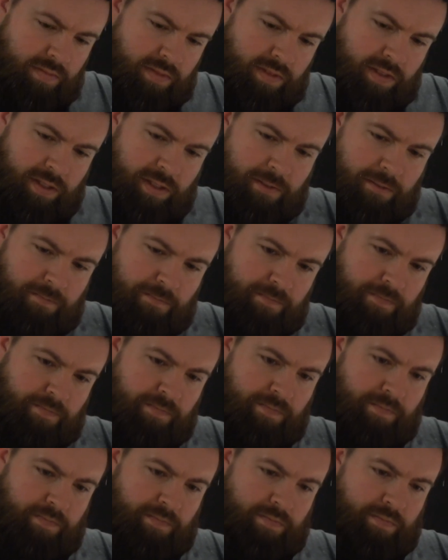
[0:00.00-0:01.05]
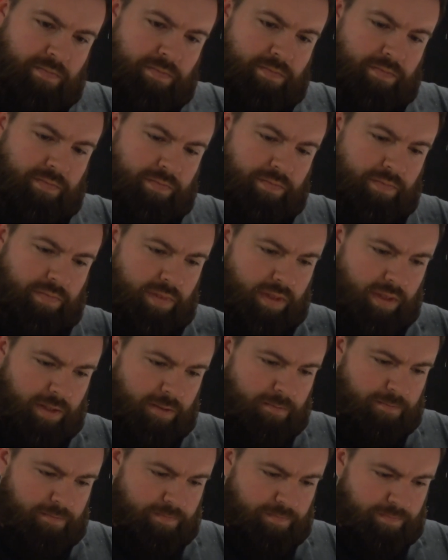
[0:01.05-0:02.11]

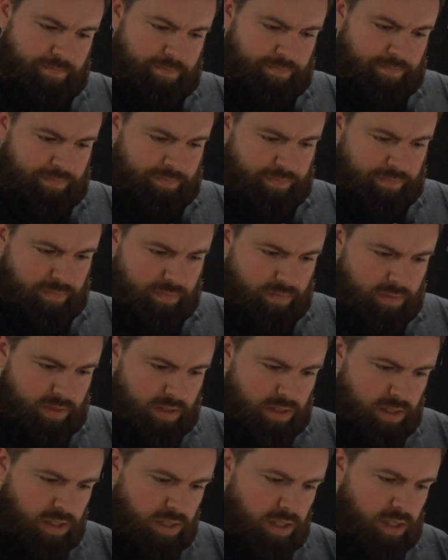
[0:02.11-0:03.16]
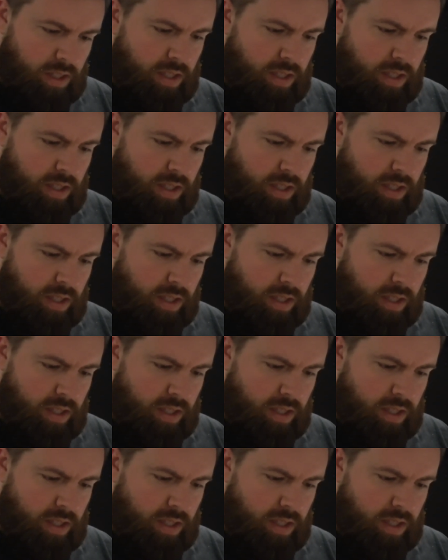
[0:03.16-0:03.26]
No one is speaking in this clip.